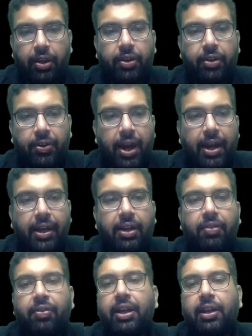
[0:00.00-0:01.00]
right
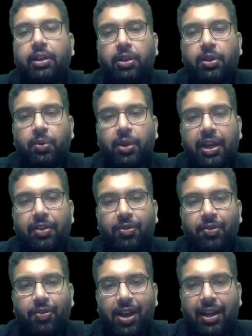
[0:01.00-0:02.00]
away you can
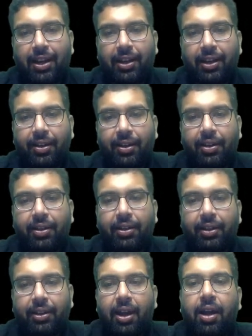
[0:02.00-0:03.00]
find
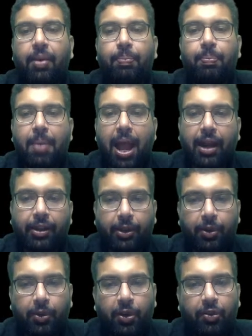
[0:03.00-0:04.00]
the
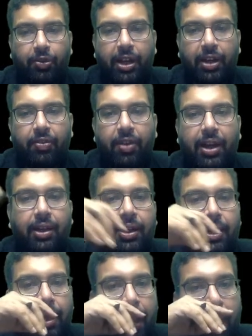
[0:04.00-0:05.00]
magnitude of that
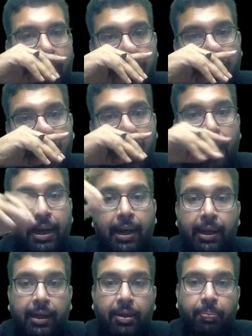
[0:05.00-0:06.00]
vector and the
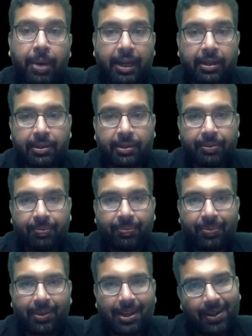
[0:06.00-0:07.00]
angle it makes.
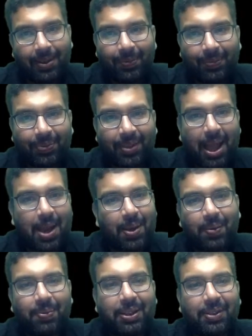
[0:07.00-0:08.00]
Clear? I
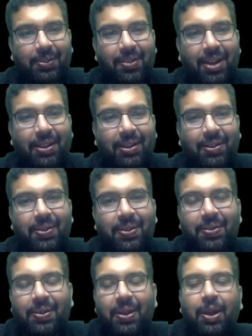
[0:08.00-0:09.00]
hope this is fine to
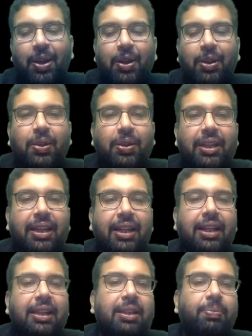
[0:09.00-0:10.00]
you. So see,
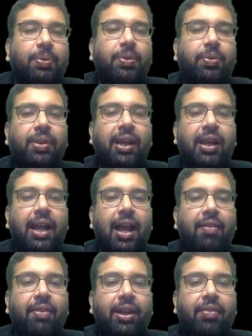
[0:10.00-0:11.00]
let's suppose we are
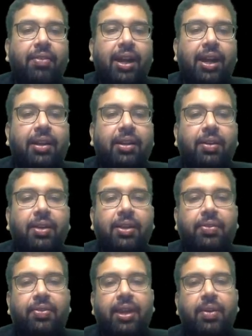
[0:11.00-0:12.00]
having a vector. Now
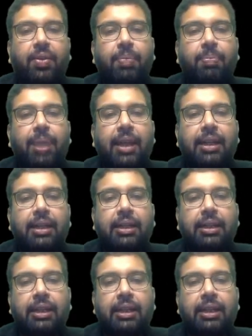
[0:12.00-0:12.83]
let's try to apply this.